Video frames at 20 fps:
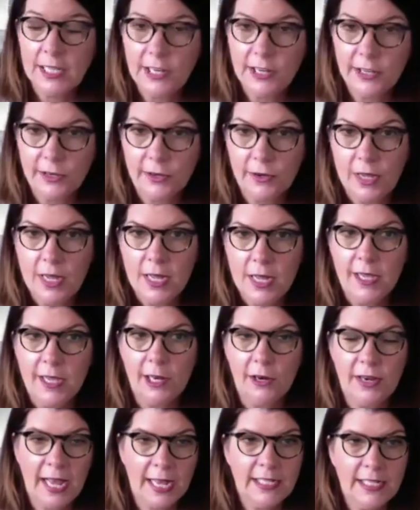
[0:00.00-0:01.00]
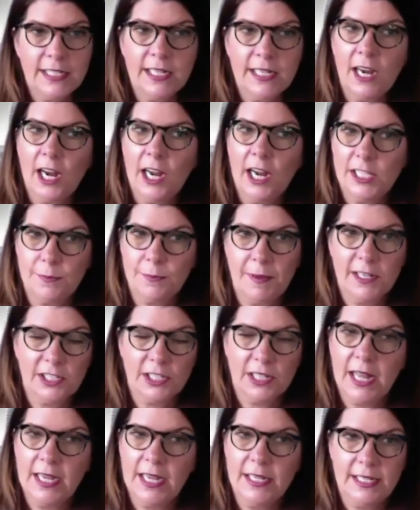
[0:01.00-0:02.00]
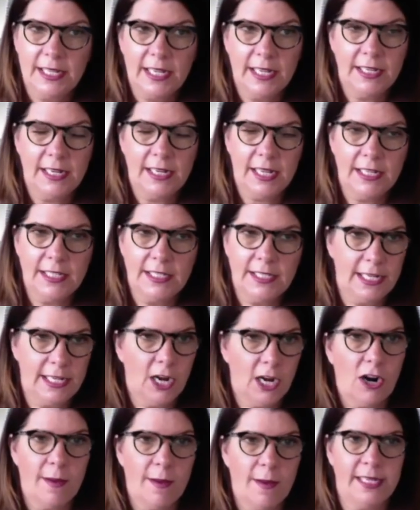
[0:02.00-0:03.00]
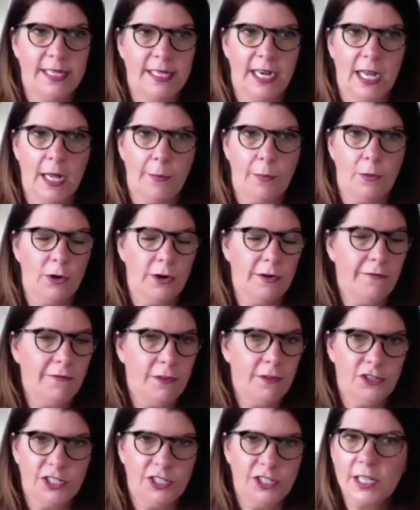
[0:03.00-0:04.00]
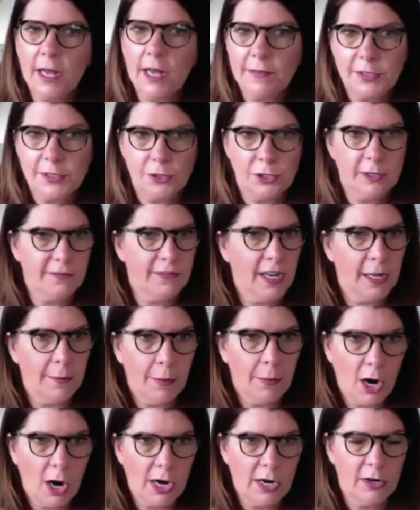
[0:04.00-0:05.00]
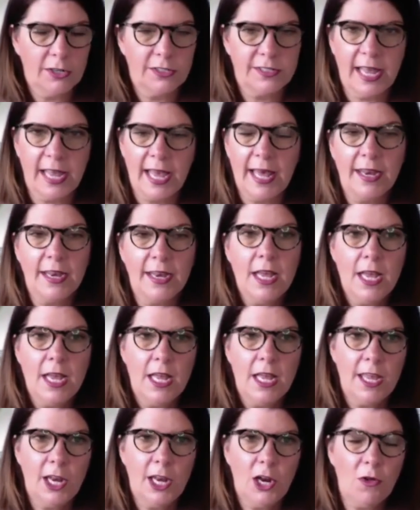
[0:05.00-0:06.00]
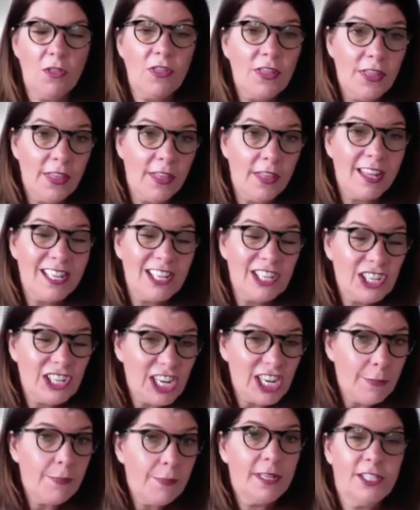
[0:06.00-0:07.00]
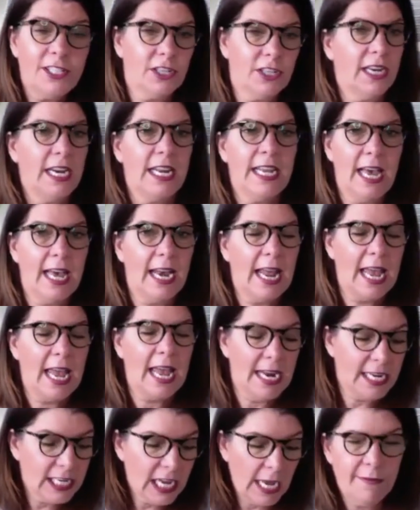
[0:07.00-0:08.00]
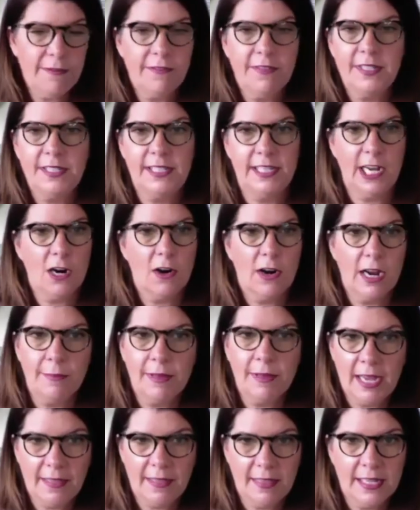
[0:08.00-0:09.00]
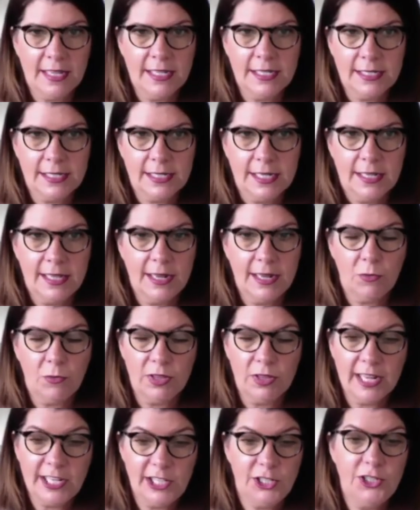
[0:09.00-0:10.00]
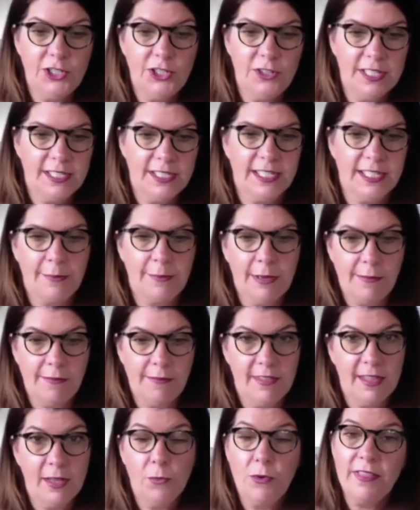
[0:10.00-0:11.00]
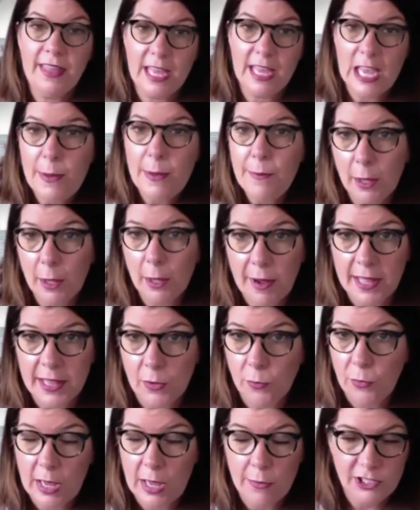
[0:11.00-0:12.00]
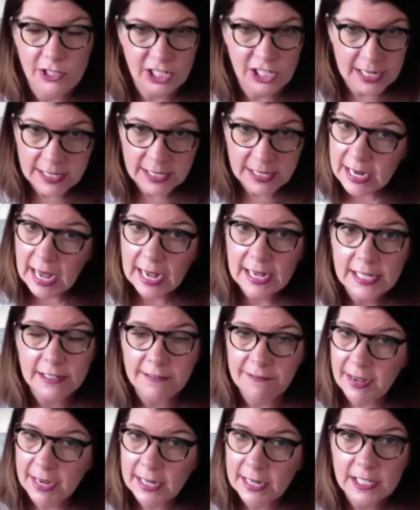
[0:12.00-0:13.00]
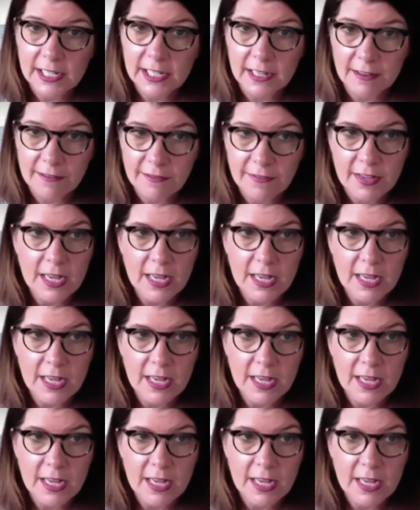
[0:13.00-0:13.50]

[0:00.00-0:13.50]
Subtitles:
you, Nancy and I are specialized in CRM setup. We're Infusionsoft certified partners. And, the cheapest you're going to get any type of a CRM like this that lets you do the same type of thing with email, by the way, which isn't as effective,